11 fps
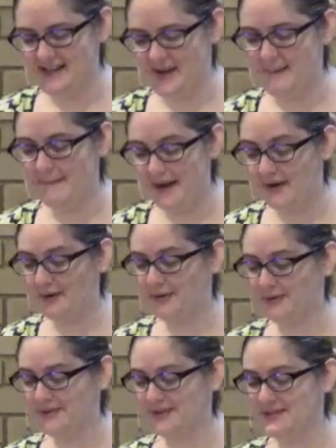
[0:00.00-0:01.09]

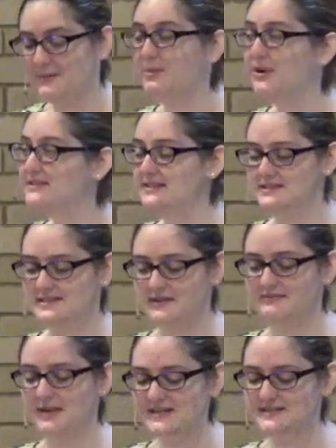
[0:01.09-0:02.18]
about the presence
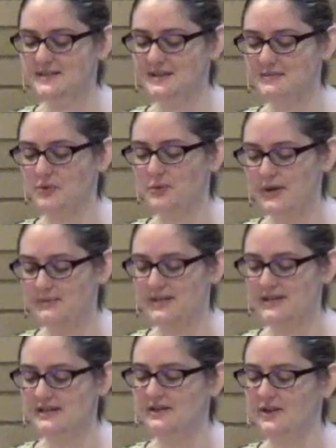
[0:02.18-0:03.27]
of Muslim
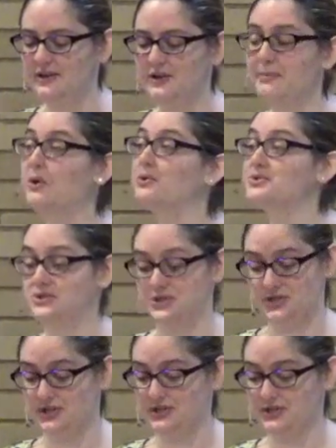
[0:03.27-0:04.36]
women on the
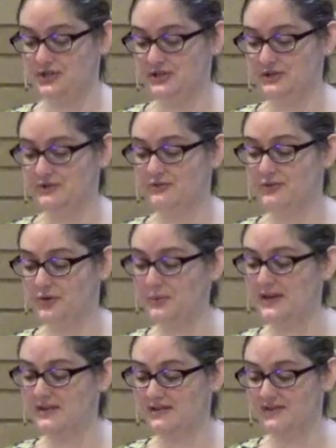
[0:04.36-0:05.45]
poster for
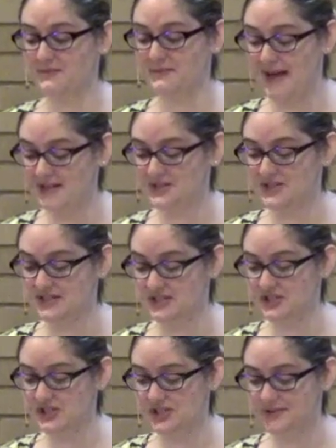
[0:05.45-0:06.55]
Week of Compassion
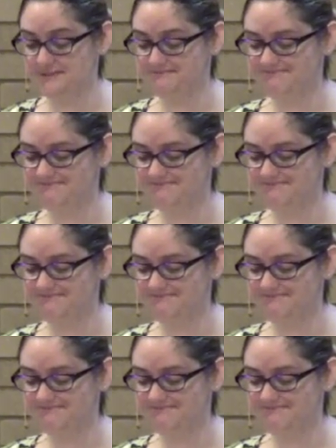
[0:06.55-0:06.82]
this year.